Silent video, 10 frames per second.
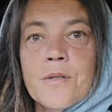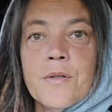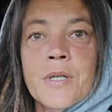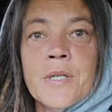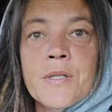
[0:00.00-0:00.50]

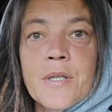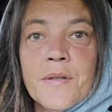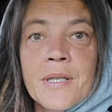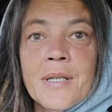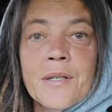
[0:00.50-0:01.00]
here's the
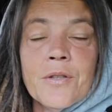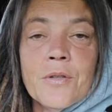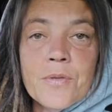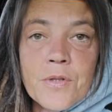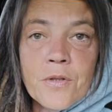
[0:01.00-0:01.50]
thing,
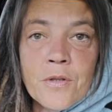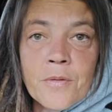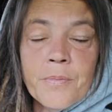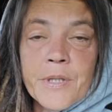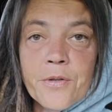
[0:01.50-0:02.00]
YouTube,
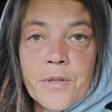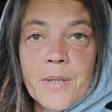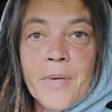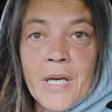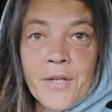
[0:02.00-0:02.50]
we do get
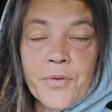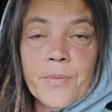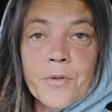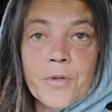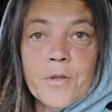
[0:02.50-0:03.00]
paid
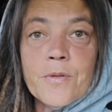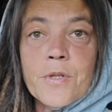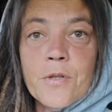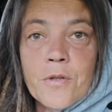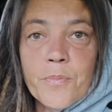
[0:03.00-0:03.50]
through
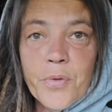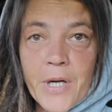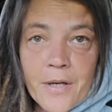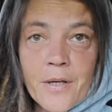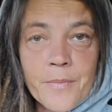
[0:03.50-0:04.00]
YouTube.
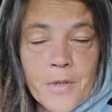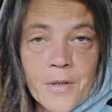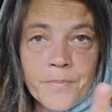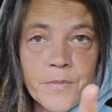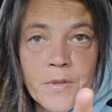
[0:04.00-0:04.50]

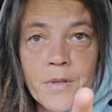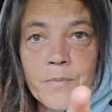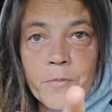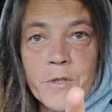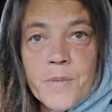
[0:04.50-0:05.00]

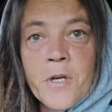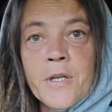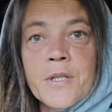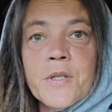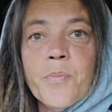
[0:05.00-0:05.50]
I'm
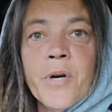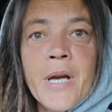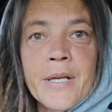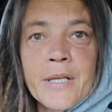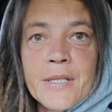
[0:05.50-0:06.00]
responding to
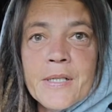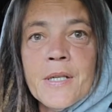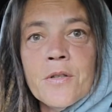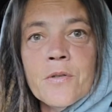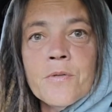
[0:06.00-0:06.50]
Brad. He
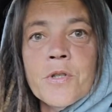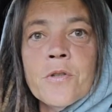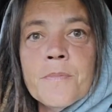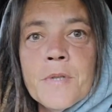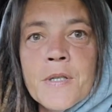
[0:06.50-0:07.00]
said
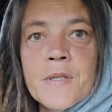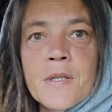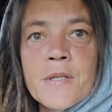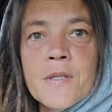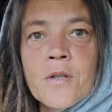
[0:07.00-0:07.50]
YouTube does
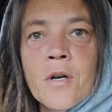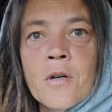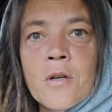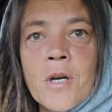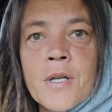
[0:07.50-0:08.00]
this to all
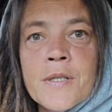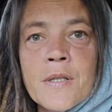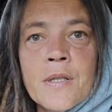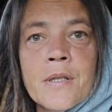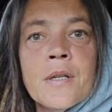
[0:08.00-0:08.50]

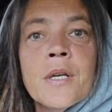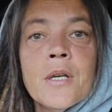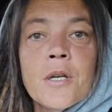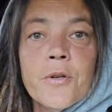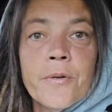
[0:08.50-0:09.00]
content
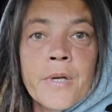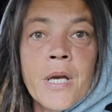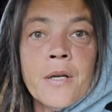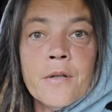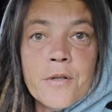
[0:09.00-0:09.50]

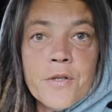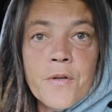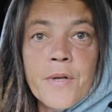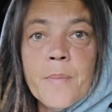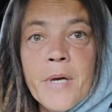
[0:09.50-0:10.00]
creators, so
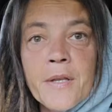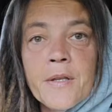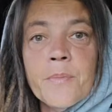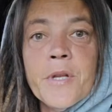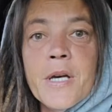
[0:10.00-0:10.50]
they pay
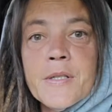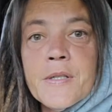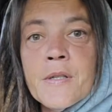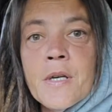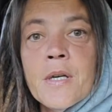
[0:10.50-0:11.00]
them
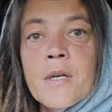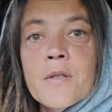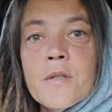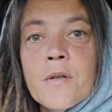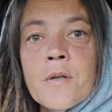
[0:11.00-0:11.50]
less.
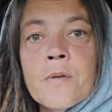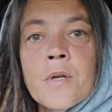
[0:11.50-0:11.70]
So